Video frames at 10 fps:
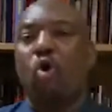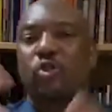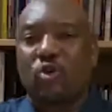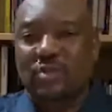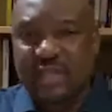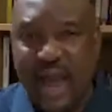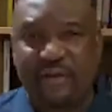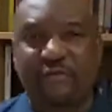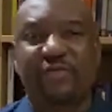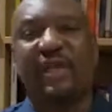all those
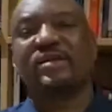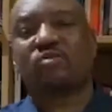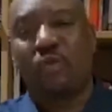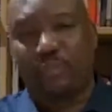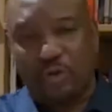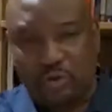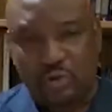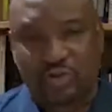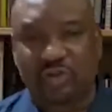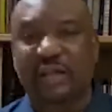kind of things will
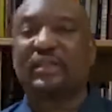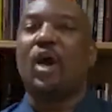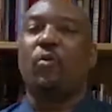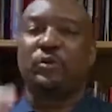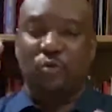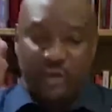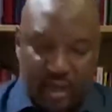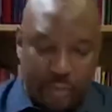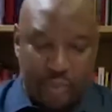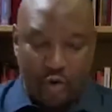produce stress which will
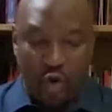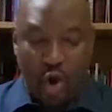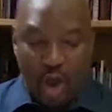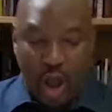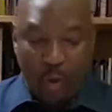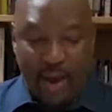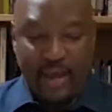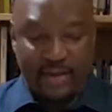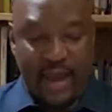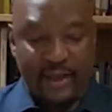keep you
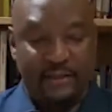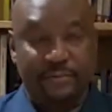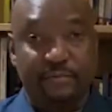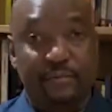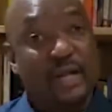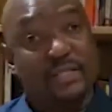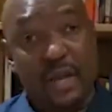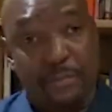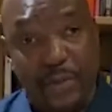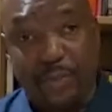awake at night.
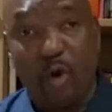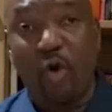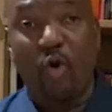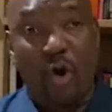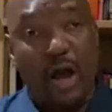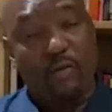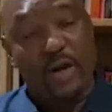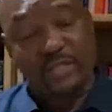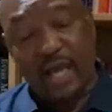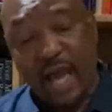Some people,
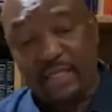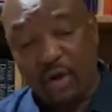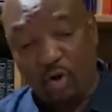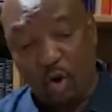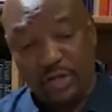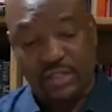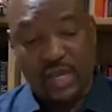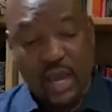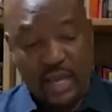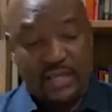what's the other
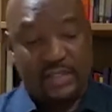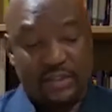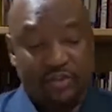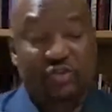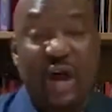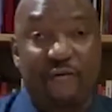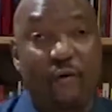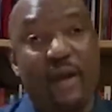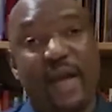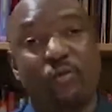cause is this
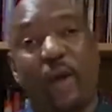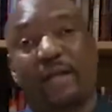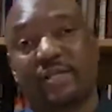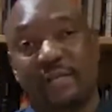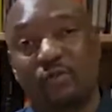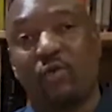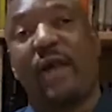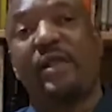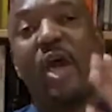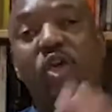travel and work schedule.
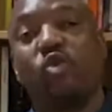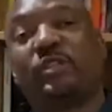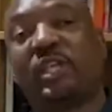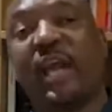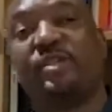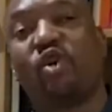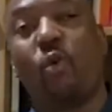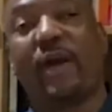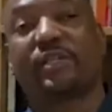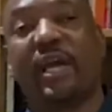When you change
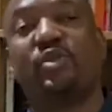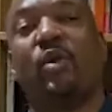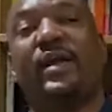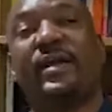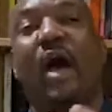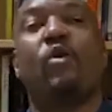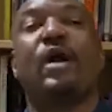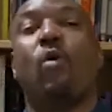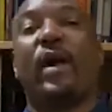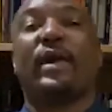your work schedule and
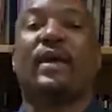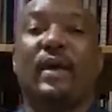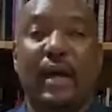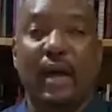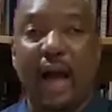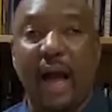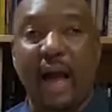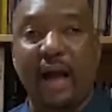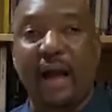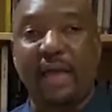now you're working
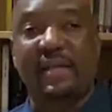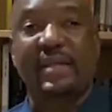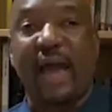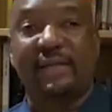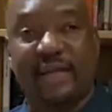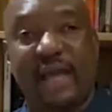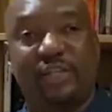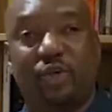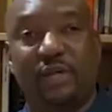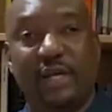at
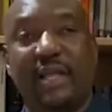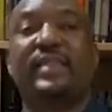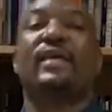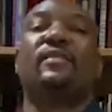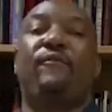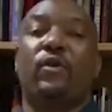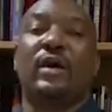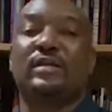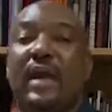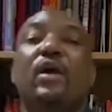night duty, and then the
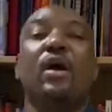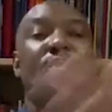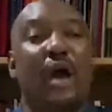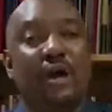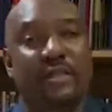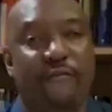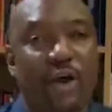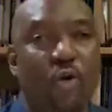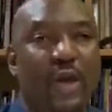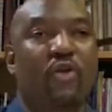following day, the
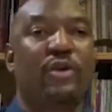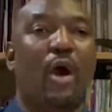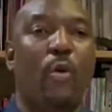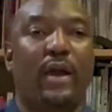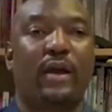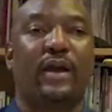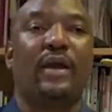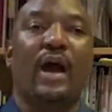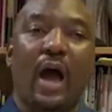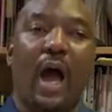following week you're
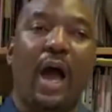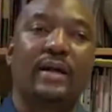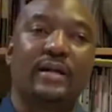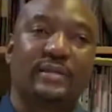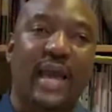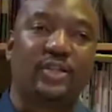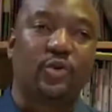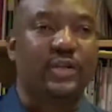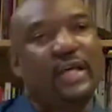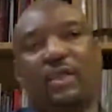working day
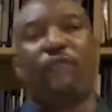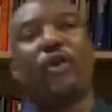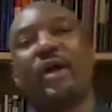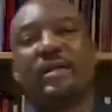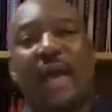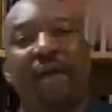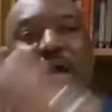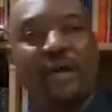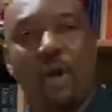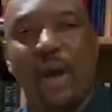duty, then the following
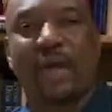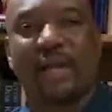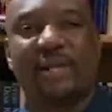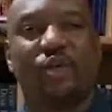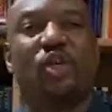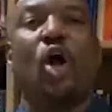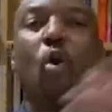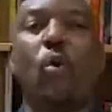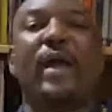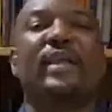day you're working night duty.
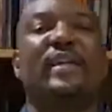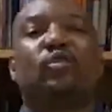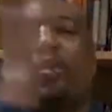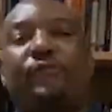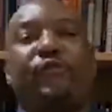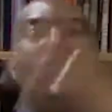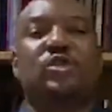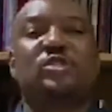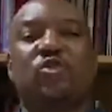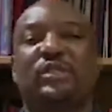When it
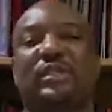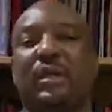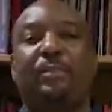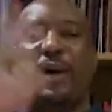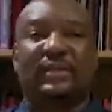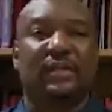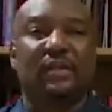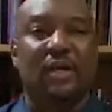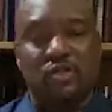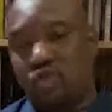confuses your sleep
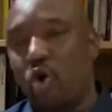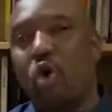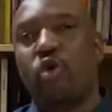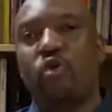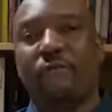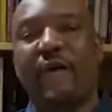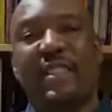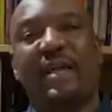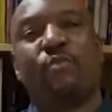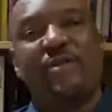pattern, so you will
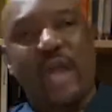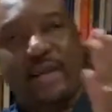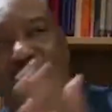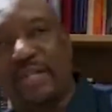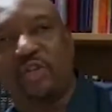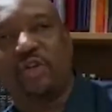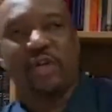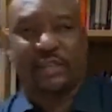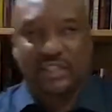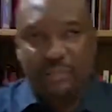find that when you're at night
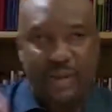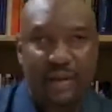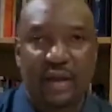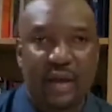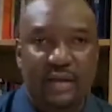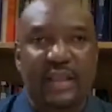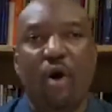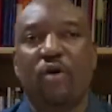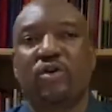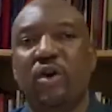duty, you're sleeping.
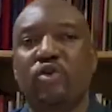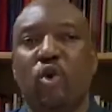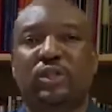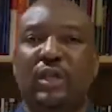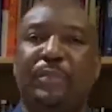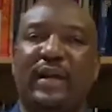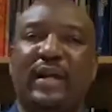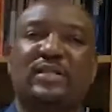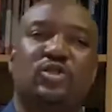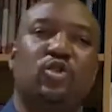Now your sleep
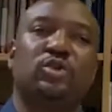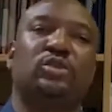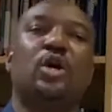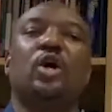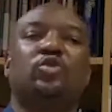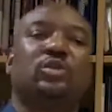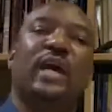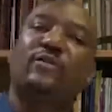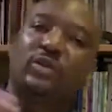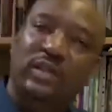pattern is used to
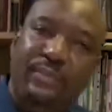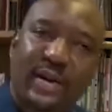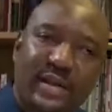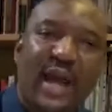try to sleep at